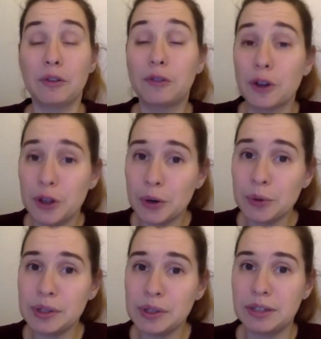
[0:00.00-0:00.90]
For
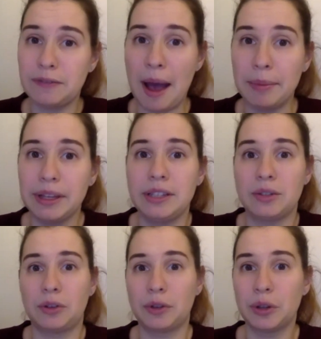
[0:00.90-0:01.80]
those families
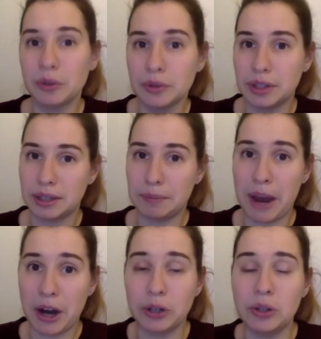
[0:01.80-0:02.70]
or for those
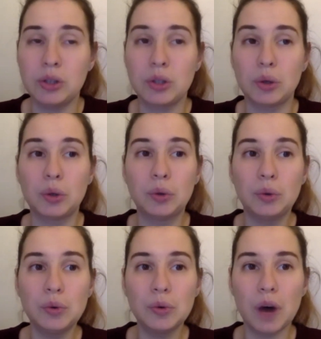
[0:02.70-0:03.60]
parents
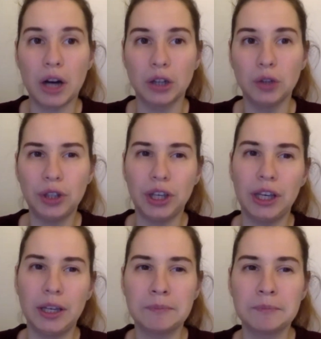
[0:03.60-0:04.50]
who are
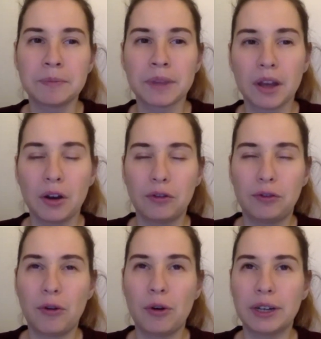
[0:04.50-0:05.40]
looking
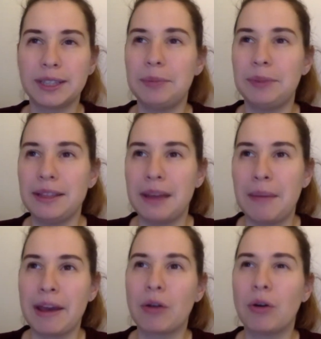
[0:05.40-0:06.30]
for something they
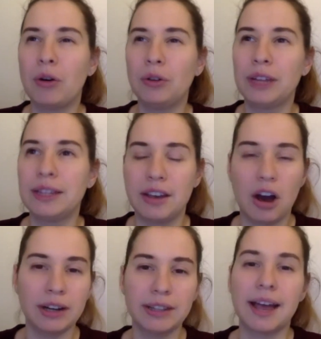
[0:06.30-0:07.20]
might call, let's say,
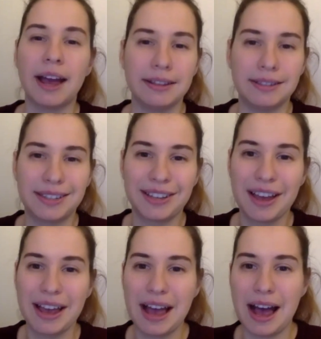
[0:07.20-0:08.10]
hard science,
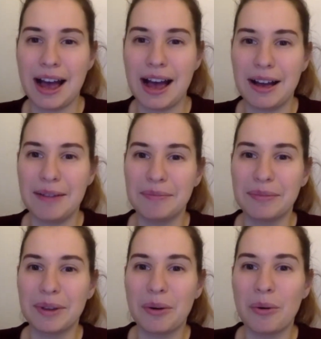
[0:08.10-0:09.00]

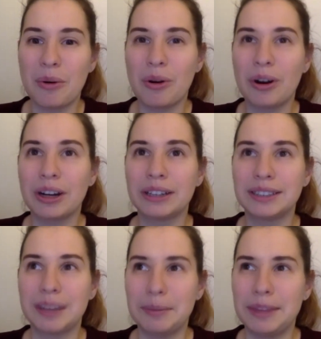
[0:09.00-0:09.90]
or
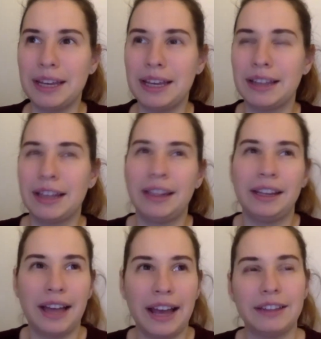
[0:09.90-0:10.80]
something that they
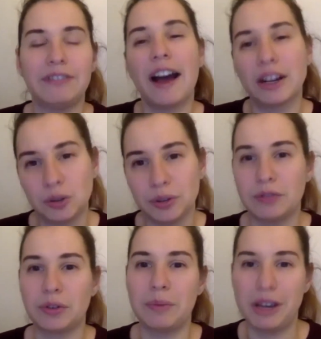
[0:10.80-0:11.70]
like, the factual
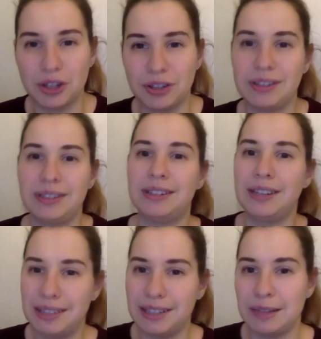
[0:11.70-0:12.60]
information, the
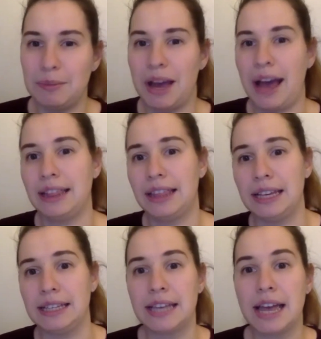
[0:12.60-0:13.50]
statistics behind things.